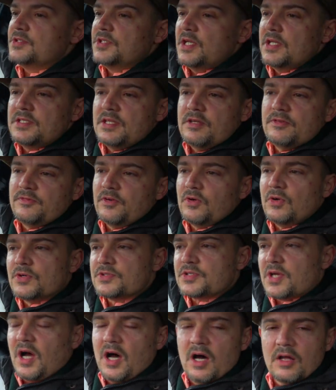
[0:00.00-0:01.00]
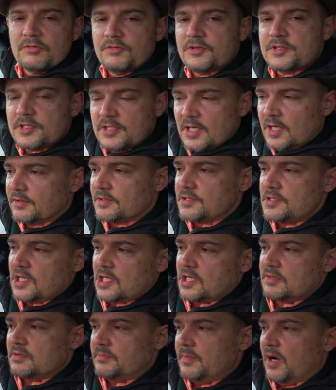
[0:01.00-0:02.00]
GT4s aren't for sale in the
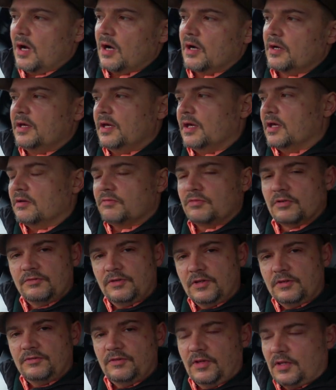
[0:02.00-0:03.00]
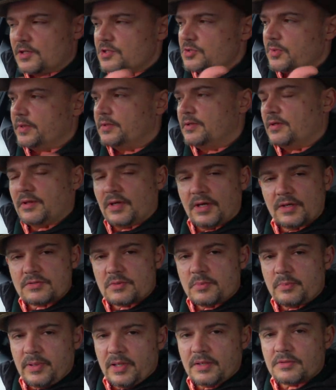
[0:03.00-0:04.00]
secondary market for fifteen and twenty
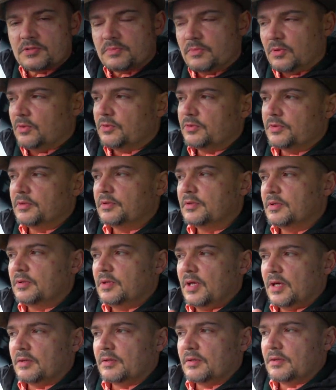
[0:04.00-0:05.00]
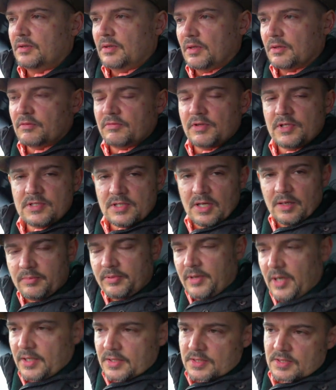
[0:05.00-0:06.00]
thousand pounds more than the you know the retail
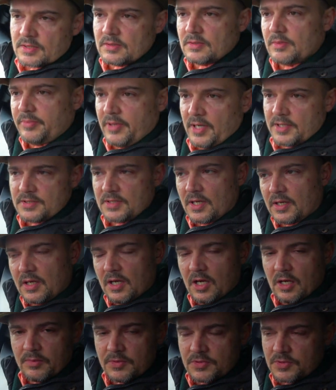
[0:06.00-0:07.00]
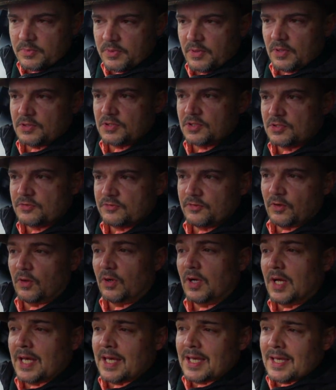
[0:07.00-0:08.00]
price, the price that car was purchased
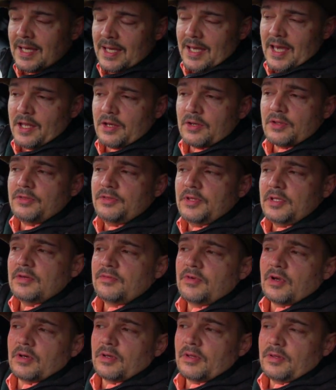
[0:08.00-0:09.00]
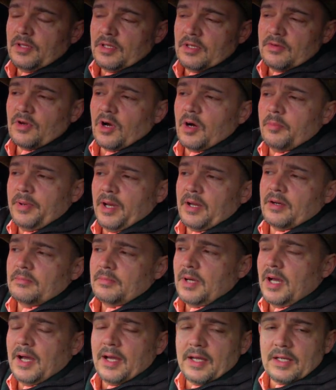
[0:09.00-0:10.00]
for. Another thing you've got thing you've got to bear
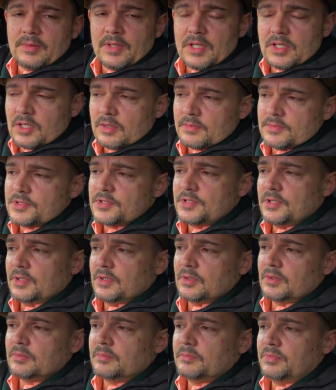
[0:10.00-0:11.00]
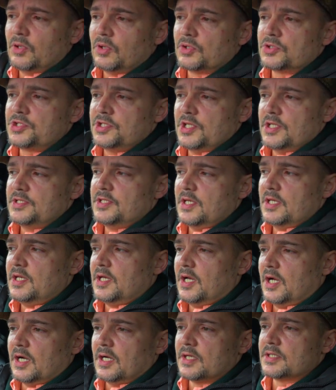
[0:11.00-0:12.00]
in mind when it comes to Porsche
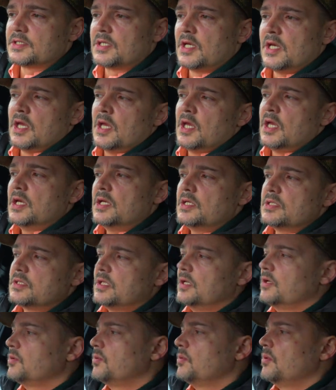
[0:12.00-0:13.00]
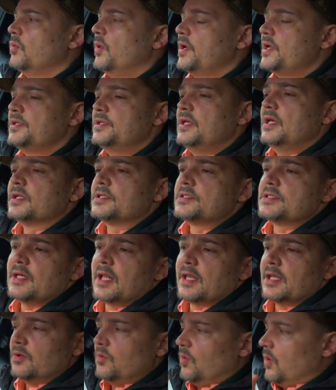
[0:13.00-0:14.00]
GT cars is that when a dealer's
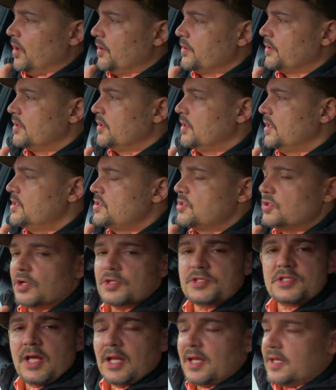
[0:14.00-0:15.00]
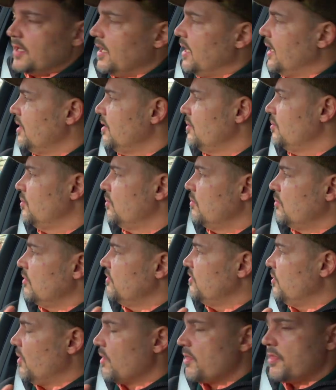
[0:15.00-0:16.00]
selling one, he's not selling it
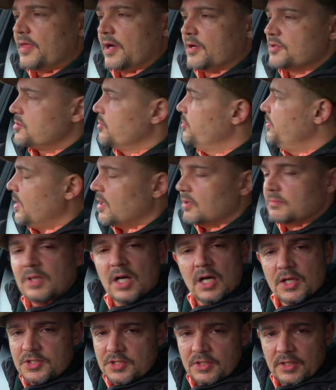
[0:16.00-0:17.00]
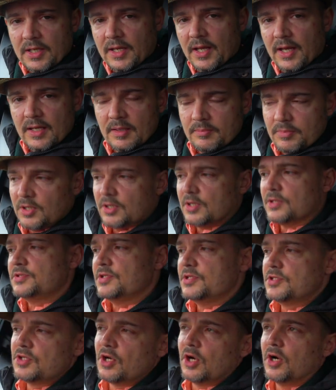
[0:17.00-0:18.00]
with a one thousand pound margin in it because
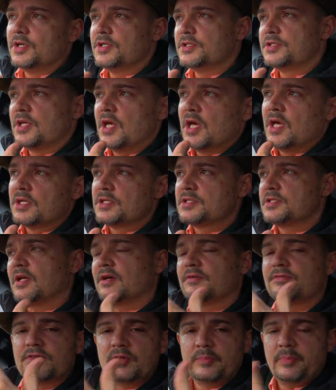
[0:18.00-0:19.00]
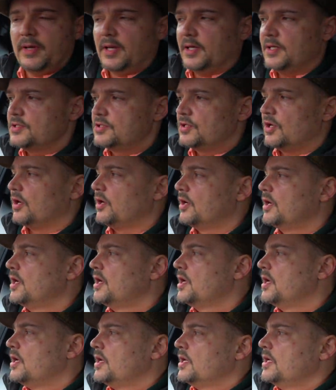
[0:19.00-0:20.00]
he's got his staff to pay, he's got
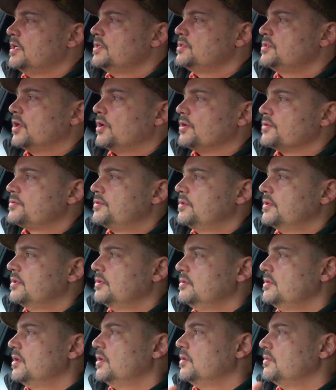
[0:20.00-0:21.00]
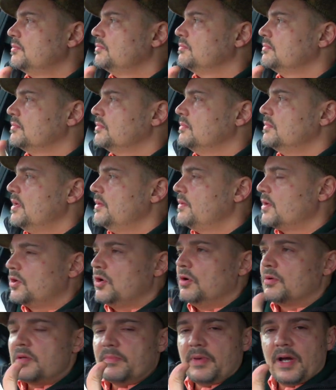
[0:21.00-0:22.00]
he's got you know the
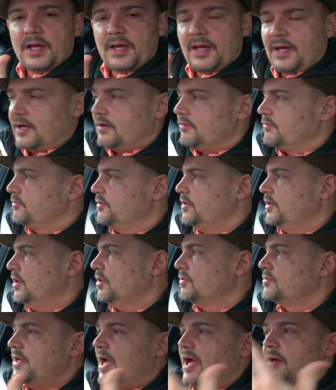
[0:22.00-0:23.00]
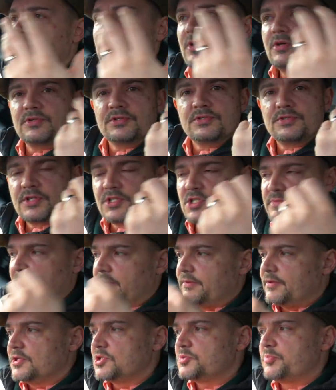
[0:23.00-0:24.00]
company might have you know debt because it's
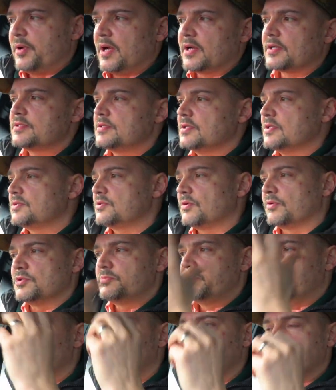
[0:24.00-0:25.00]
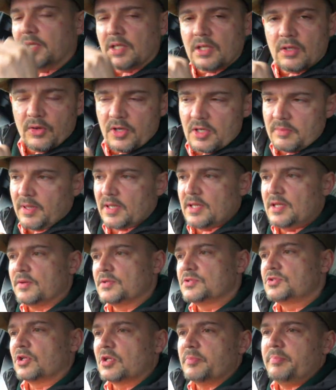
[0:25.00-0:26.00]
expanded its practice or its building or it might, you know
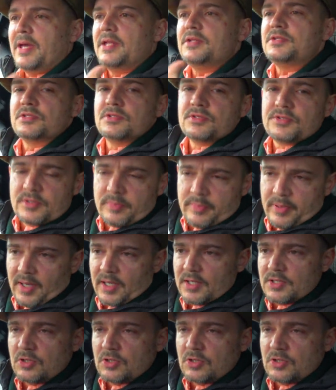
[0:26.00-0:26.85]
it's got the pensions to pay